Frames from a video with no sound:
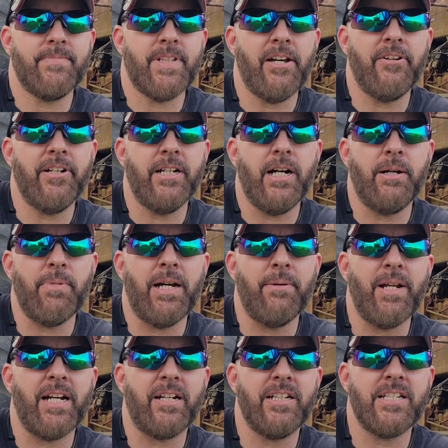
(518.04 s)
I don't know, I'm, I'm
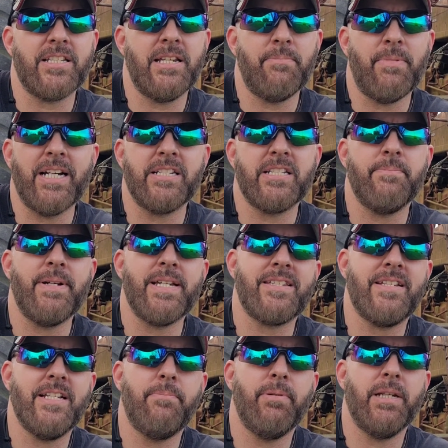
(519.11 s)
not going to say mine's the best
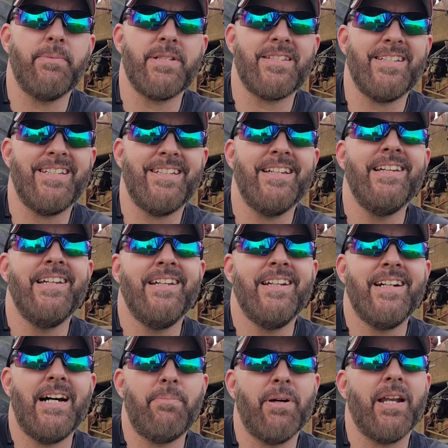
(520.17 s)
step, but let me say
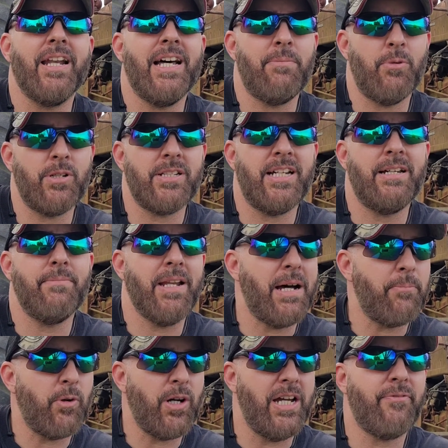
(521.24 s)
I put a lot more time, a
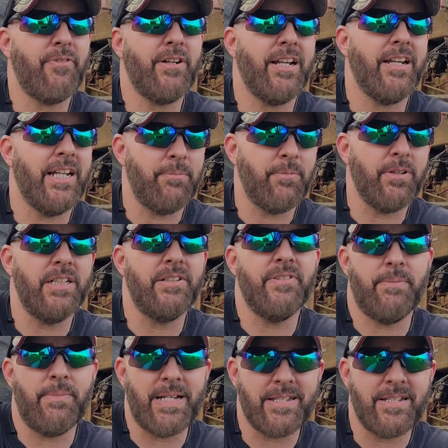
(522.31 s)
lot more effort, and a lot more love
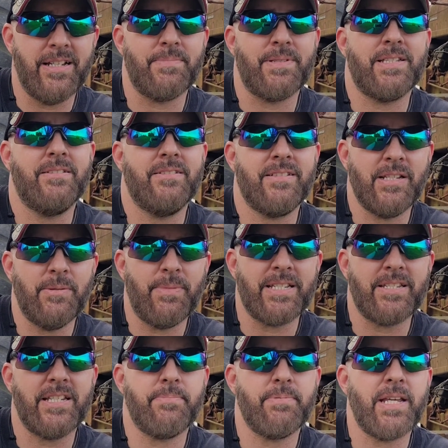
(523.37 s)
into my steps. So my
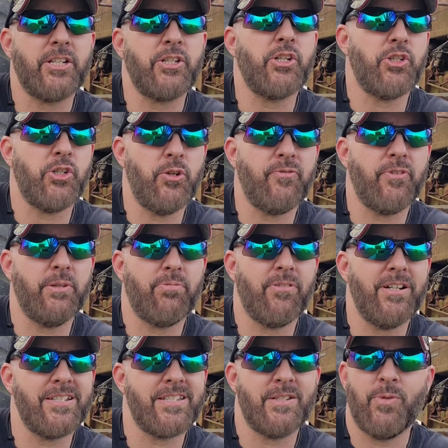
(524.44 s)
steps actually show for the
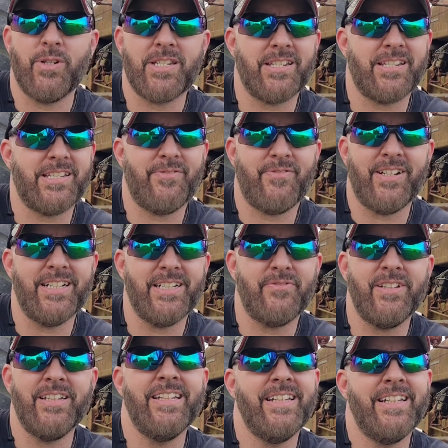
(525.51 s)
price of one hundred
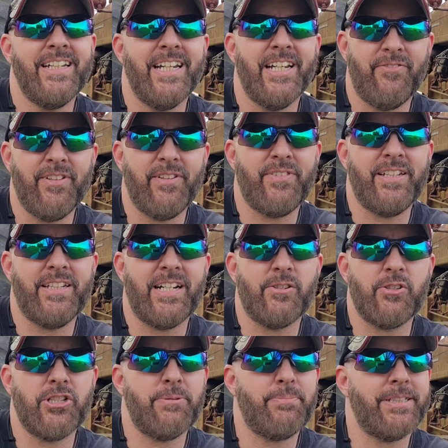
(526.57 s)
sixty-five dollars and fifteen
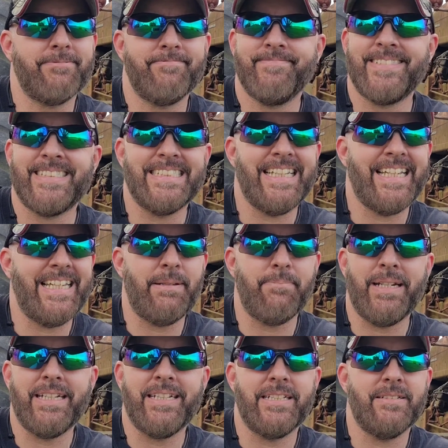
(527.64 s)
dollars shipping. Ain't
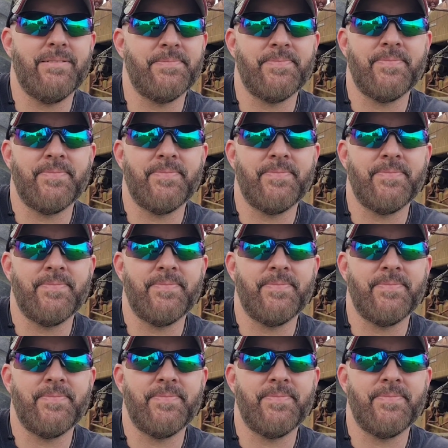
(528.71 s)
bad.